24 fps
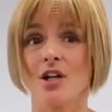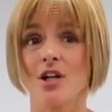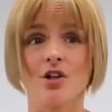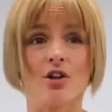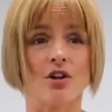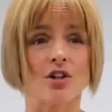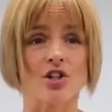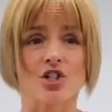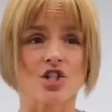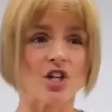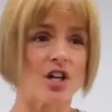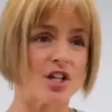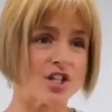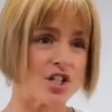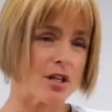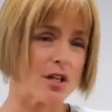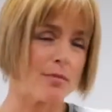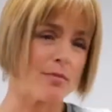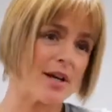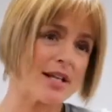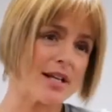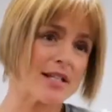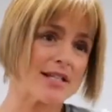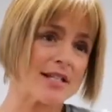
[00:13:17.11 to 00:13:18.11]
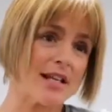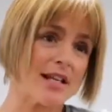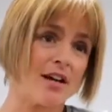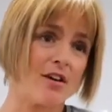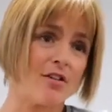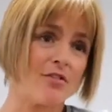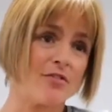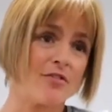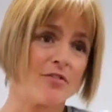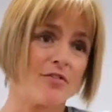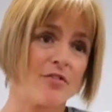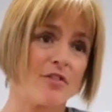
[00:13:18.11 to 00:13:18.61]
not judging
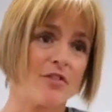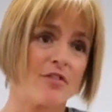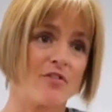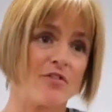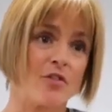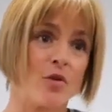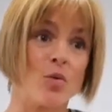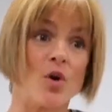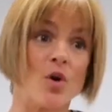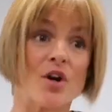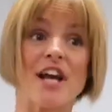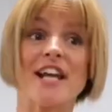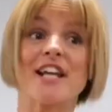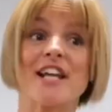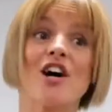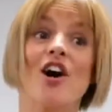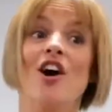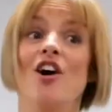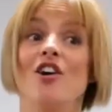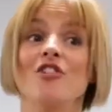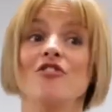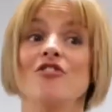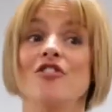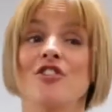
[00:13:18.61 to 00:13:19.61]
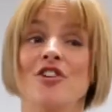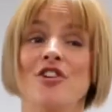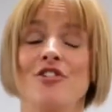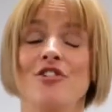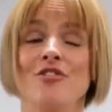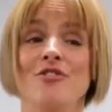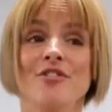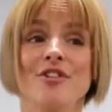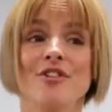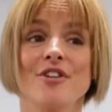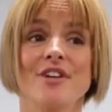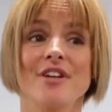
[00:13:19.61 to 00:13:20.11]
myself for what I can't
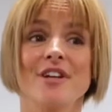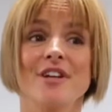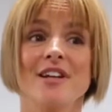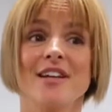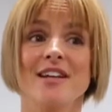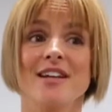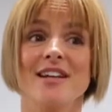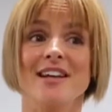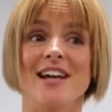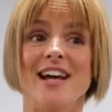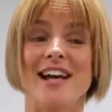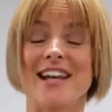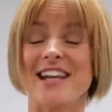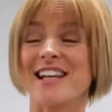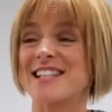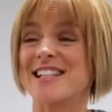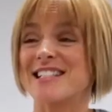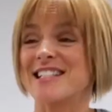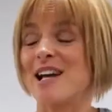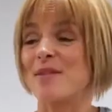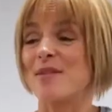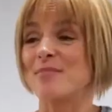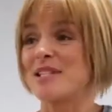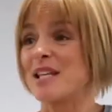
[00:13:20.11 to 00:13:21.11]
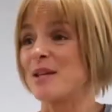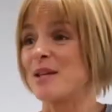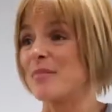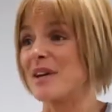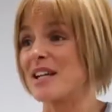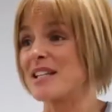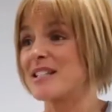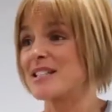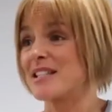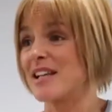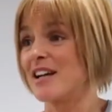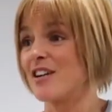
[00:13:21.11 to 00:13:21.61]
do, and accepting
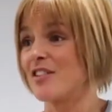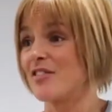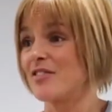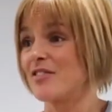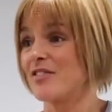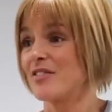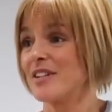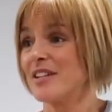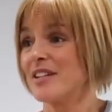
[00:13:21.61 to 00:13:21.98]
myself.